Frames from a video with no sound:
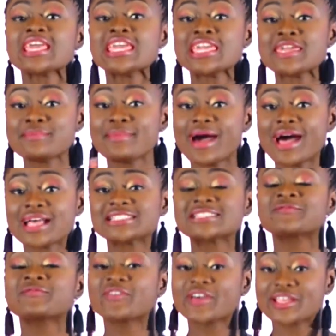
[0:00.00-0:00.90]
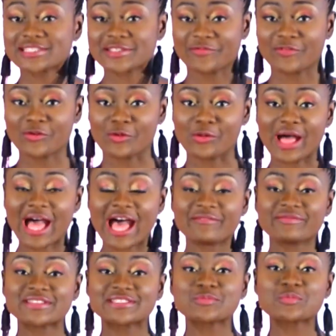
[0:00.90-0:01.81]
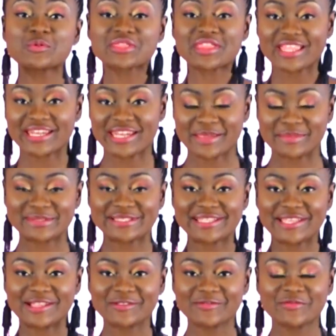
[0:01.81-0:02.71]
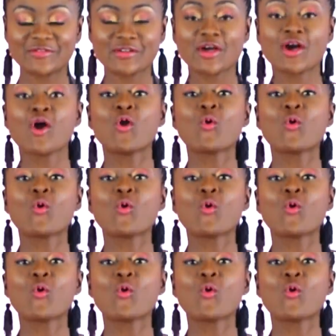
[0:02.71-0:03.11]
he must first of all have it within himself.